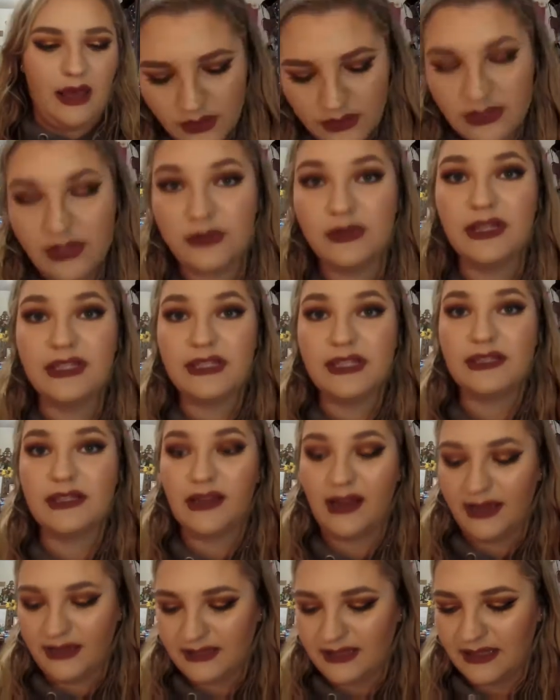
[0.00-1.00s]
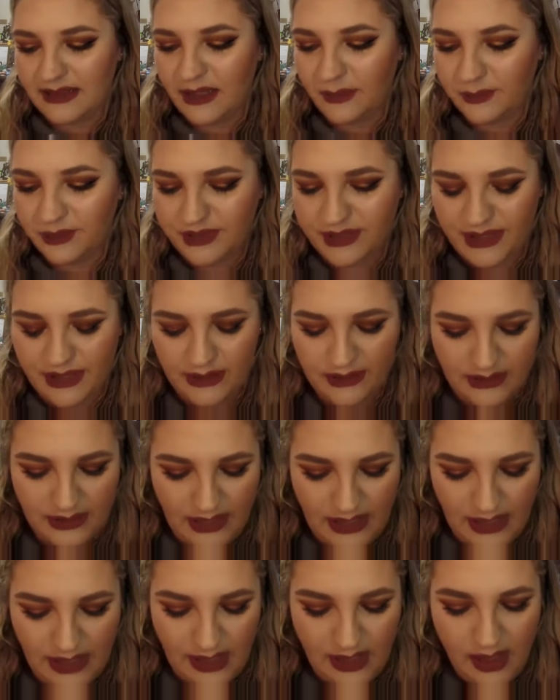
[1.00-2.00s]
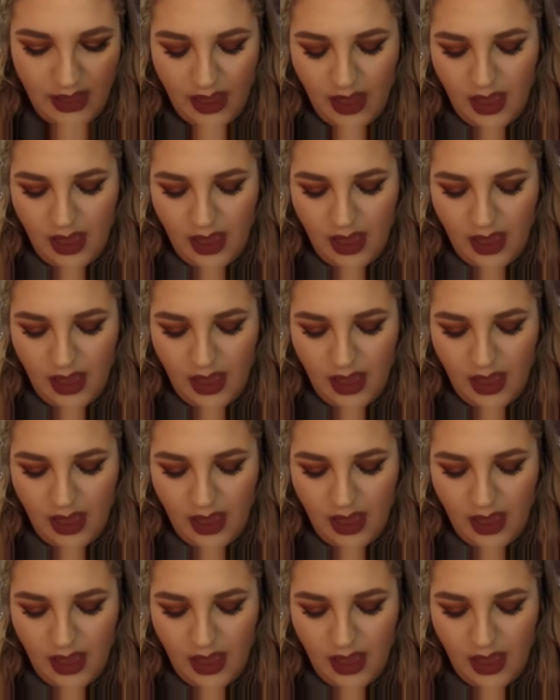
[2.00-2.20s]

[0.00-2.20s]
So this is the next thing that was in the